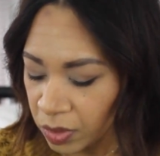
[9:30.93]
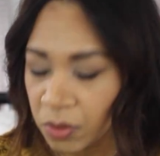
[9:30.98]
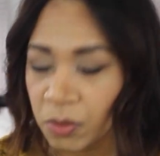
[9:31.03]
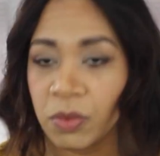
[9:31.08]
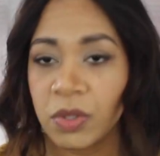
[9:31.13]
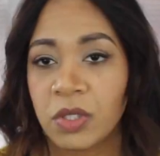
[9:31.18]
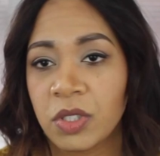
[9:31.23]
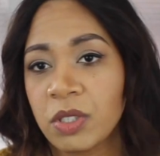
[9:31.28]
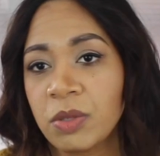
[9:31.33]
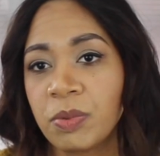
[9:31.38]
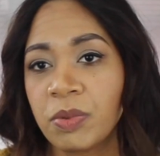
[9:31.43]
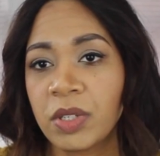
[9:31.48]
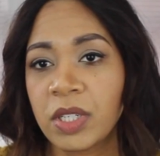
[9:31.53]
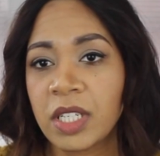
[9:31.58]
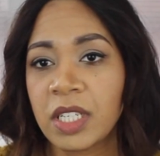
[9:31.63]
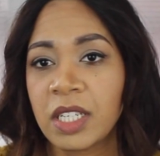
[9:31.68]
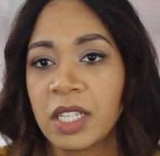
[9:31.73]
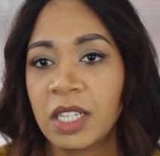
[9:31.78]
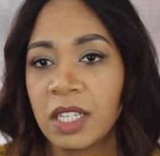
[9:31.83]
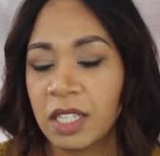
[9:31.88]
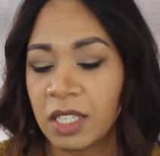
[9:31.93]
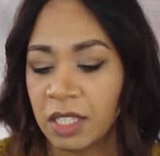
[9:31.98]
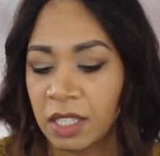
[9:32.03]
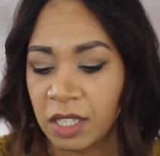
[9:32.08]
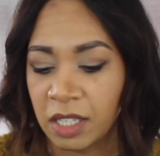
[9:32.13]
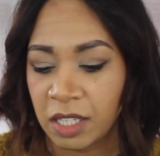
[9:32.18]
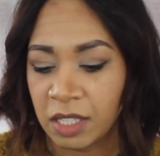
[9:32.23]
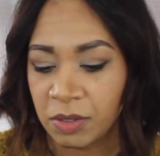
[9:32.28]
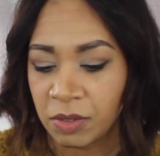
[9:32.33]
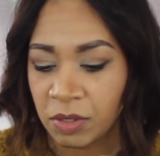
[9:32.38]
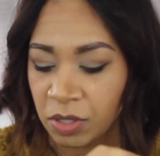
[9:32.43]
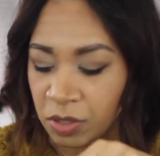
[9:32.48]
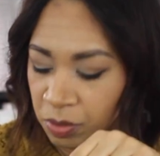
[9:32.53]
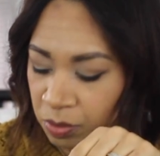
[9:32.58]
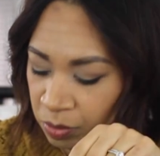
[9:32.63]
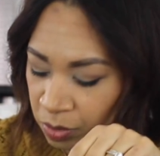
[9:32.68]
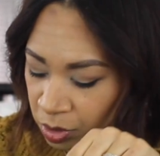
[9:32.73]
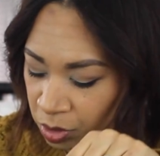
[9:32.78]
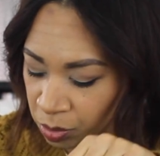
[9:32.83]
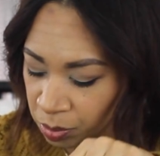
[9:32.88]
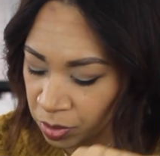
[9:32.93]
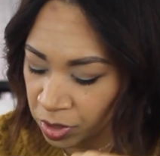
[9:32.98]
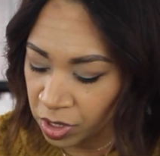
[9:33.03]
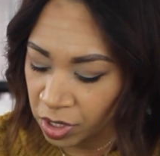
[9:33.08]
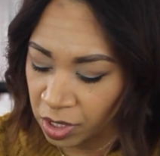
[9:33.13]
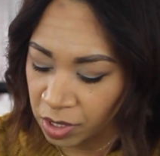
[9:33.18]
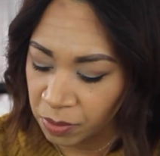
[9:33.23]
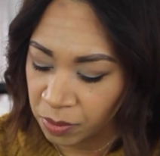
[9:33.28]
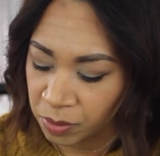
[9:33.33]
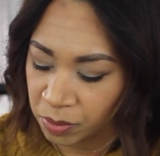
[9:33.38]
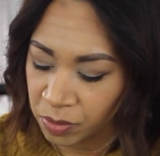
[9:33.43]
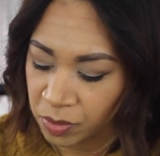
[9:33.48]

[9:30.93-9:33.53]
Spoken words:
which is pretty good.